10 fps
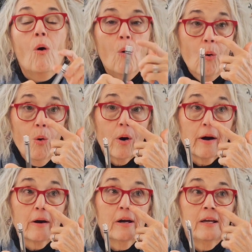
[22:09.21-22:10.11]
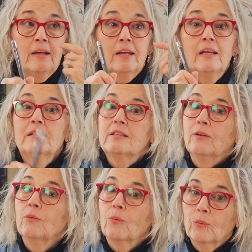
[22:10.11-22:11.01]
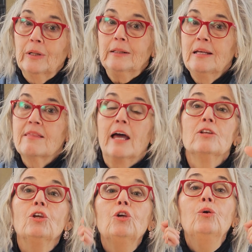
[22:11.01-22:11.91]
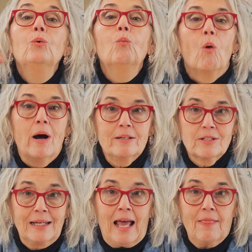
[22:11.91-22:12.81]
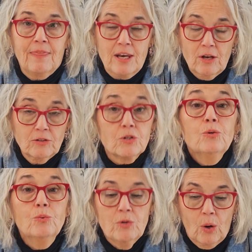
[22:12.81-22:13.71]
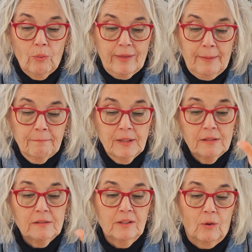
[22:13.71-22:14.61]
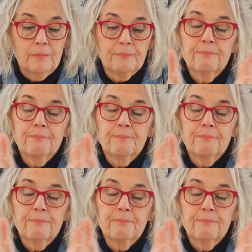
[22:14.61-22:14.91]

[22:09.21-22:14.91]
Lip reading: Or is it really that you want to get them to know them? So